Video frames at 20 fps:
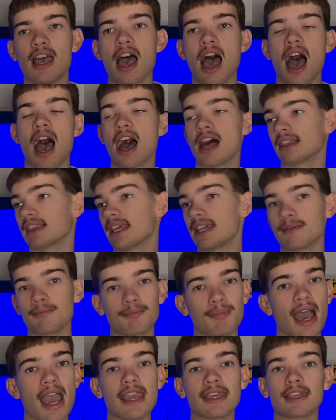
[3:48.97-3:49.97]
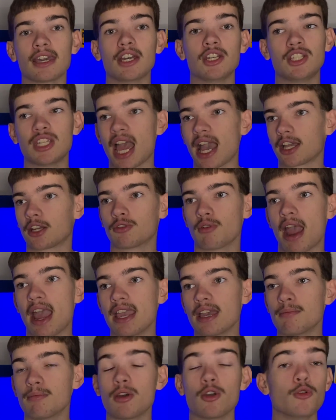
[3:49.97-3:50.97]
Liam Baker, Jack
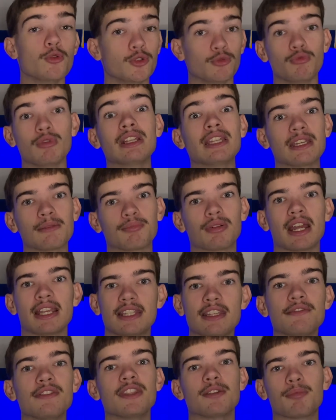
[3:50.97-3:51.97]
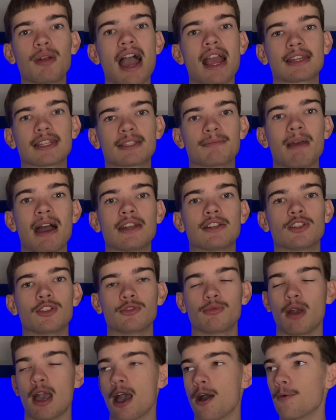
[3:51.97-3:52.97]
Graham, who was really impressive in the practice match as
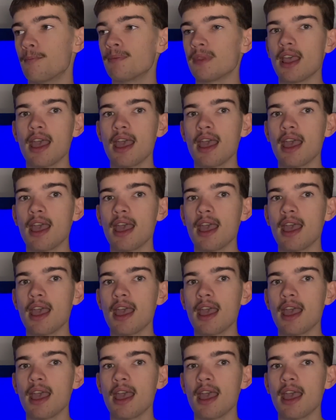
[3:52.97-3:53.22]
well.